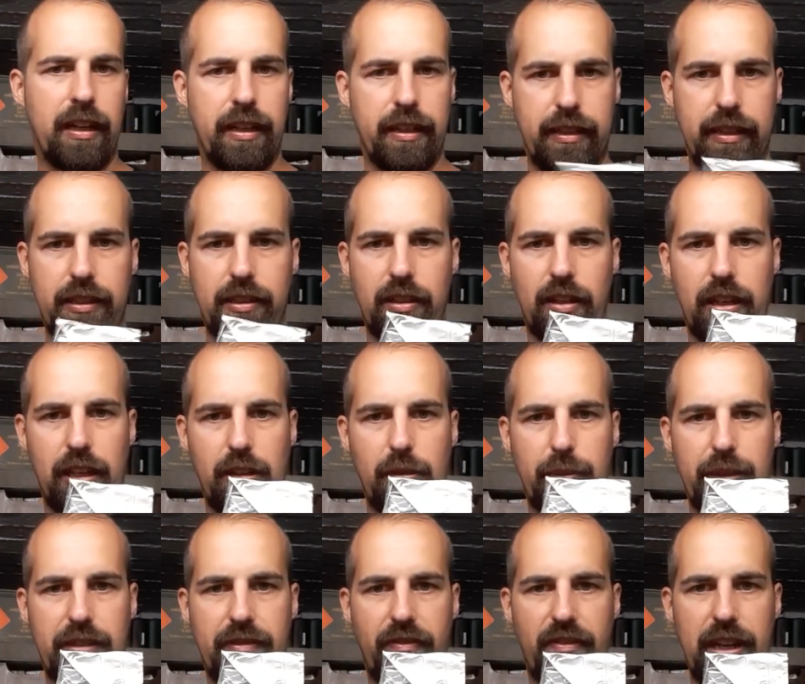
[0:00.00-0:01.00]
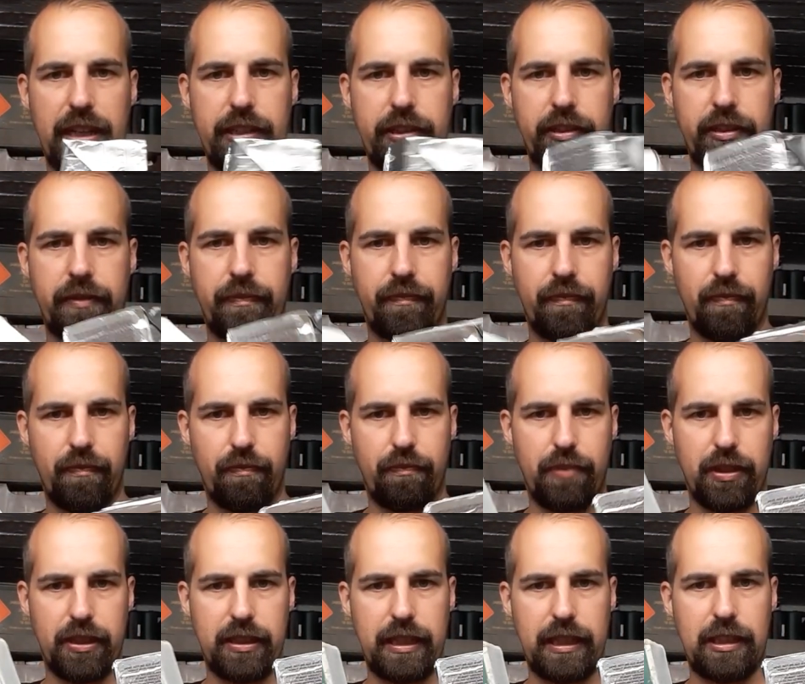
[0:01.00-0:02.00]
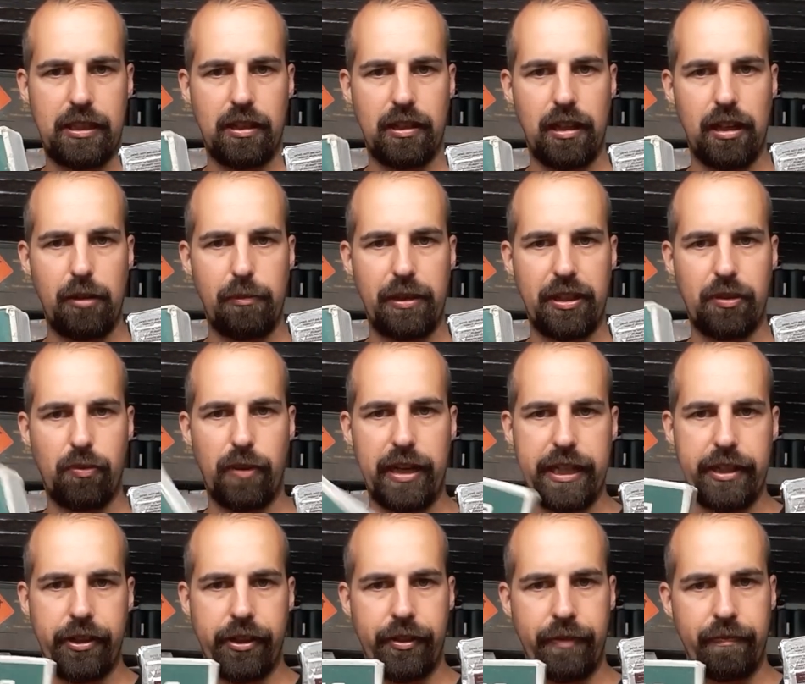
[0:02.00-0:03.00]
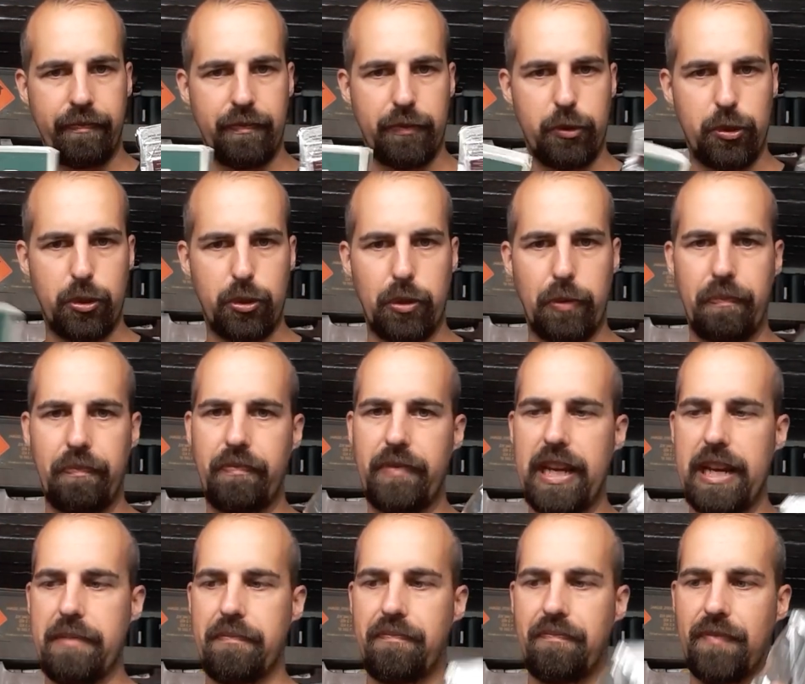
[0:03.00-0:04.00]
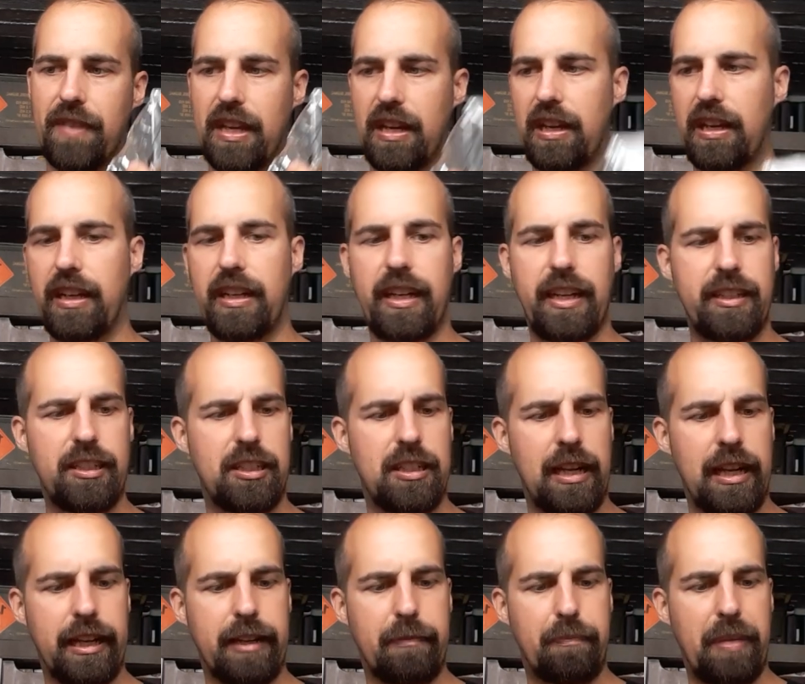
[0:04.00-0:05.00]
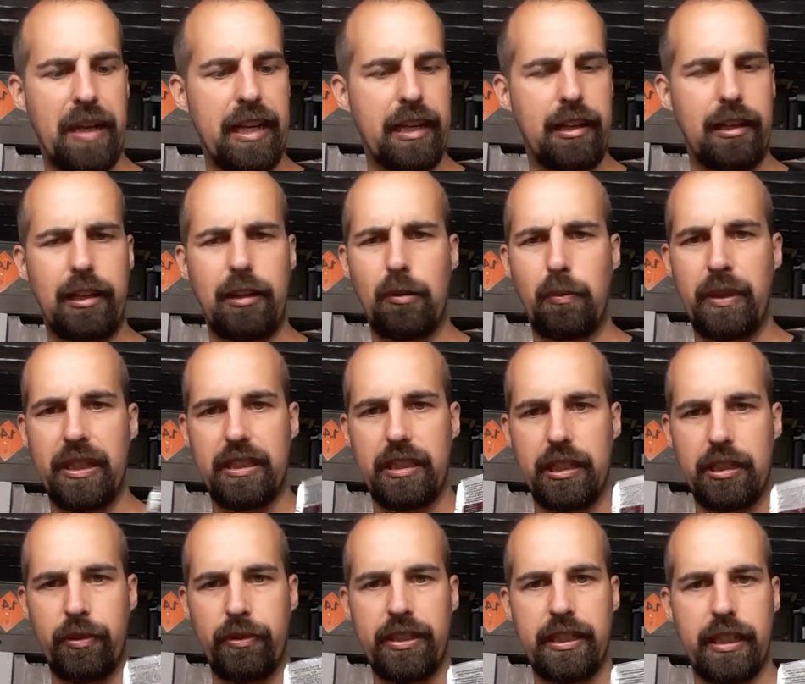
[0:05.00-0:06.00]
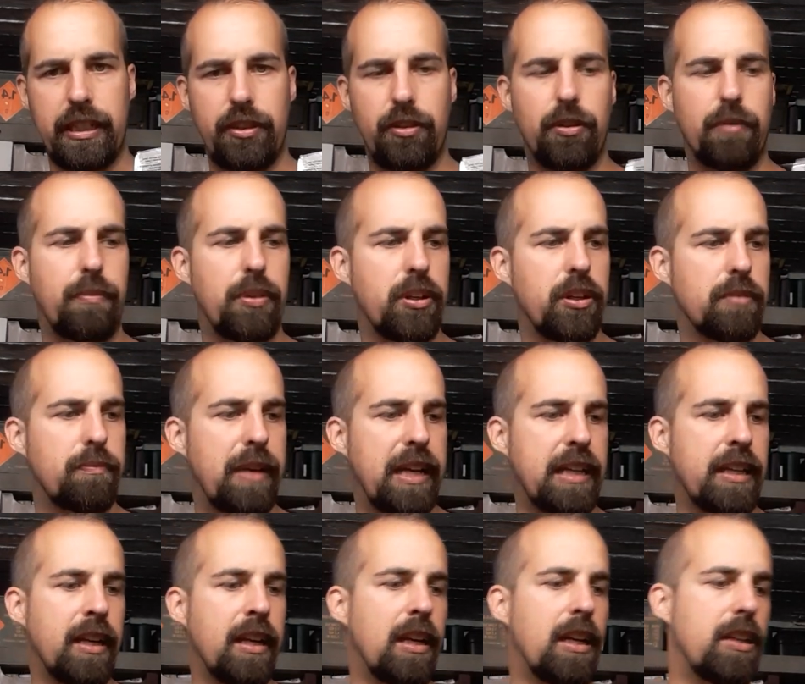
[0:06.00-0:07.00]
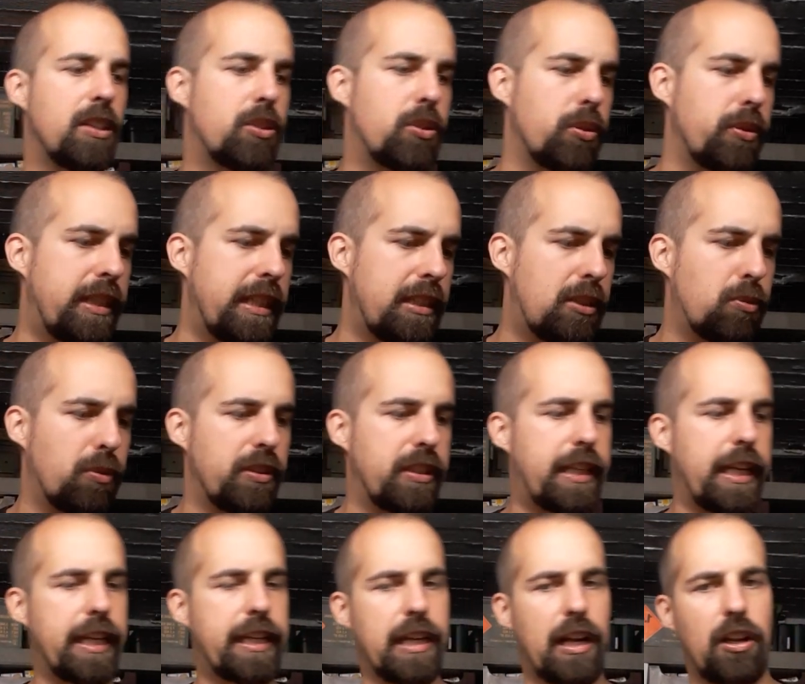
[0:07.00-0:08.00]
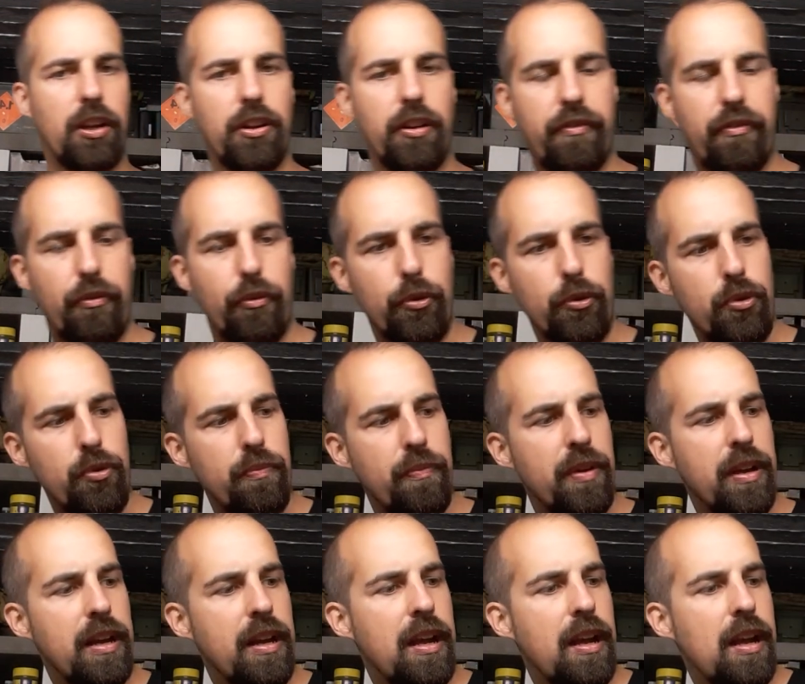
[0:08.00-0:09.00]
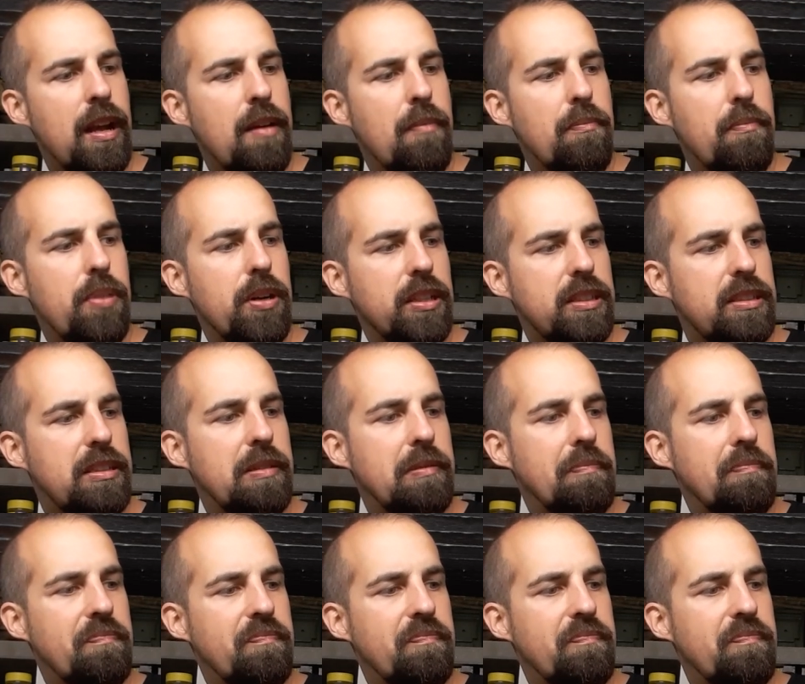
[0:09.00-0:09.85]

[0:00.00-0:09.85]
these are a little bit flatter, but these are a little bit wider. So yeah, it's like playing a little bit Tetris in your bug out bag. So these won't take a lot of room, but